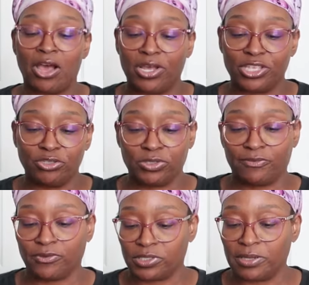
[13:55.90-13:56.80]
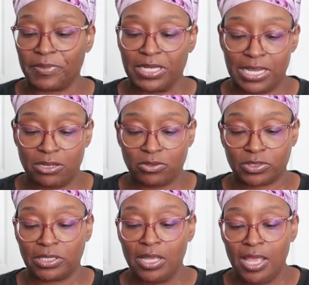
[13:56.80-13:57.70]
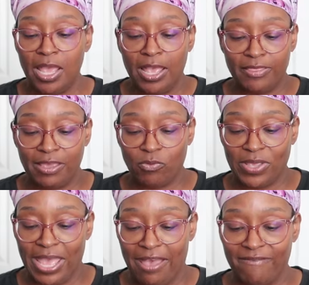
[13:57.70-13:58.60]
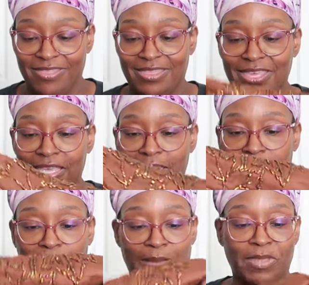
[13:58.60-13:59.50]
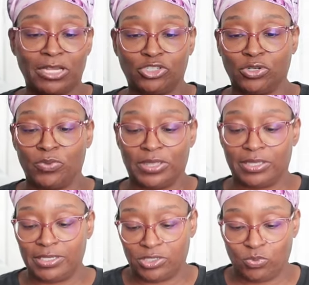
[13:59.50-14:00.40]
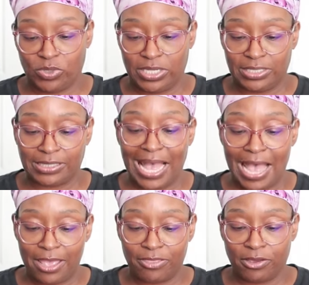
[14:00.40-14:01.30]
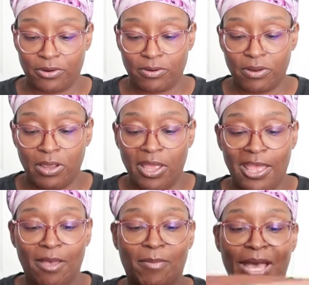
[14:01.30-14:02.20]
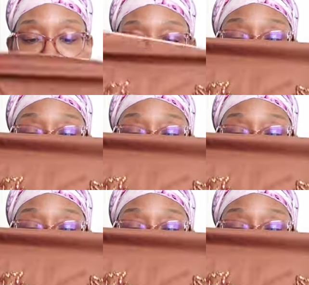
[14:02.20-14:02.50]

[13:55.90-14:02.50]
out and use it for something else. And then we have this. I'm not sure what this was either, but I